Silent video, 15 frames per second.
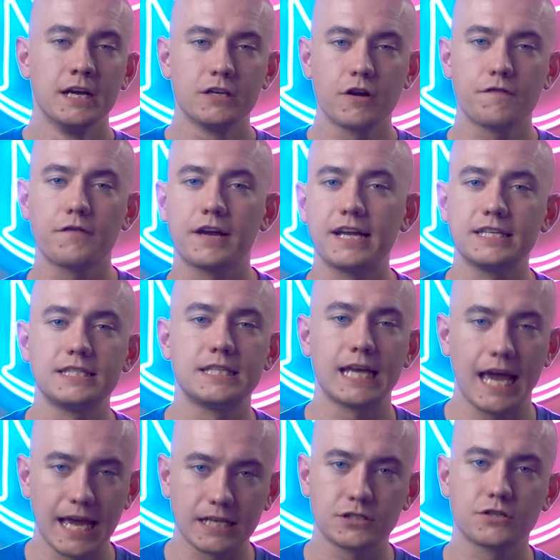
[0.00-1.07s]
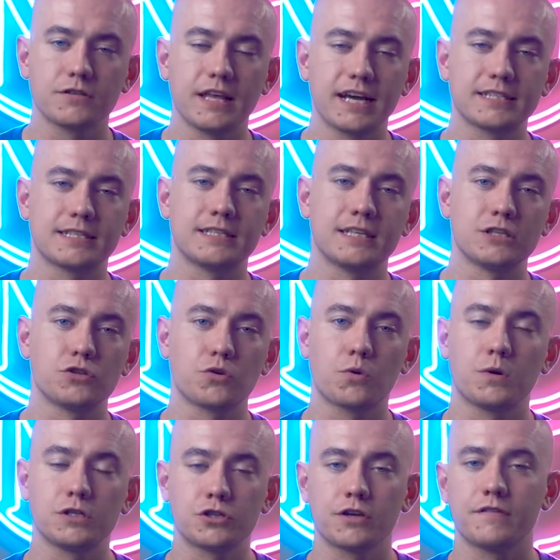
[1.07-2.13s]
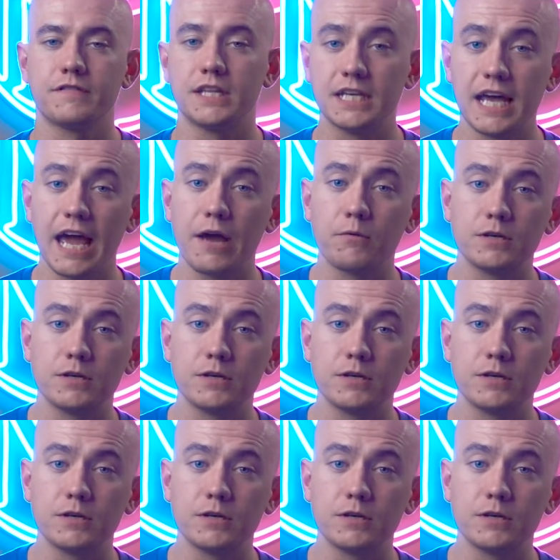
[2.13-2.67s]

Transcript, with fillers: Don't forget to answer the existential question of the day,